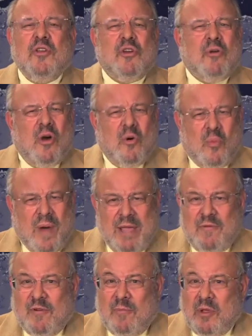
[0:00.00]
You're
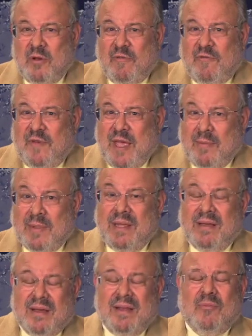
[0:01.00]
away from your
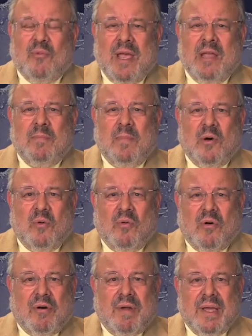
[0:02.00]
family on Rainbow
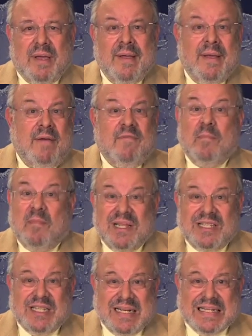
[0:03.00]
Warrior for
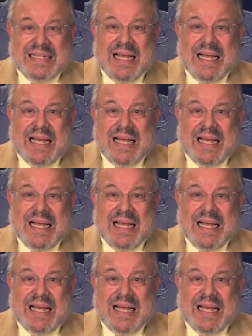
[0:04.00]
months at a